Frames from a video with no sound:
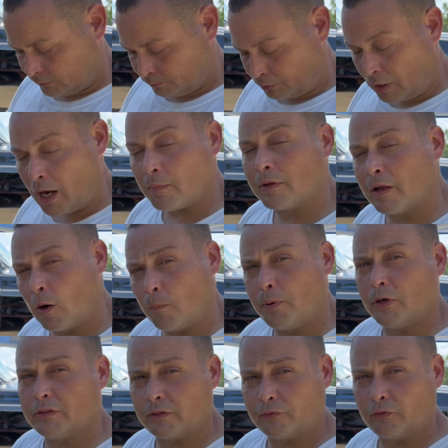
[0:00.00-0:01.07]
Probably gonna
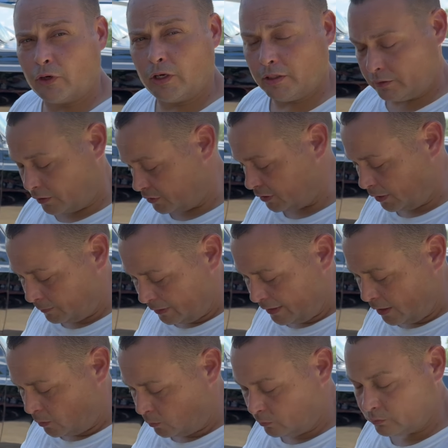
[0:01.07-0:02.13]
put the front assembly
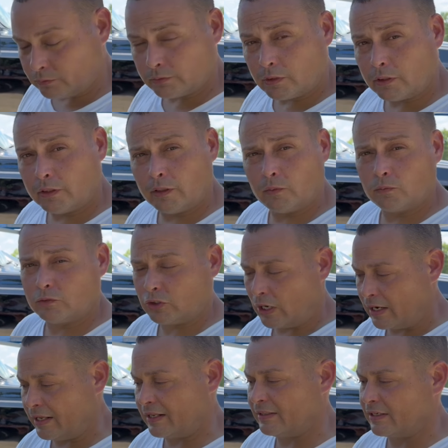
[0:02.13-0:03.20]
on and then try
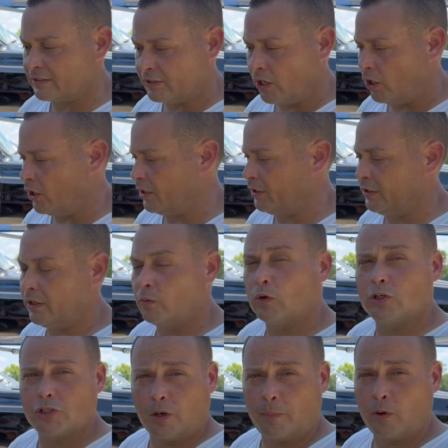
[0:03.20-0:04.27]
to get this done, and then
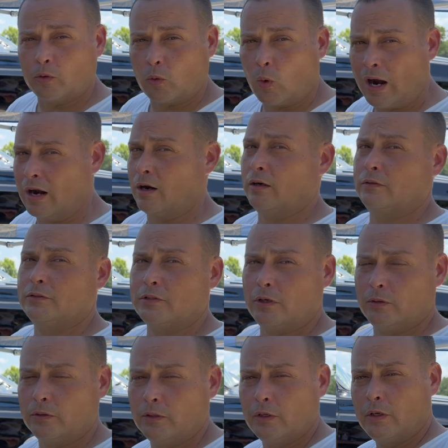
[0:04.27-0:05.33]
we'll jump on the wiring.
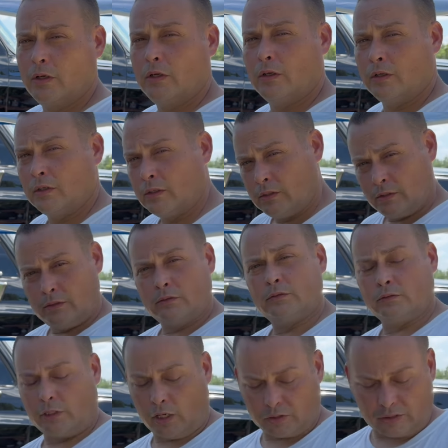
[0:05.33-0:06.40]
So
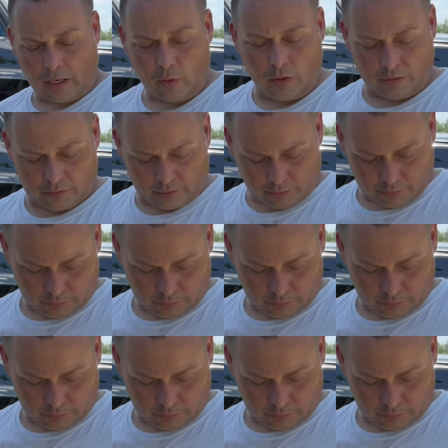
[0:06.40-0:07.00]
y'all stay with us.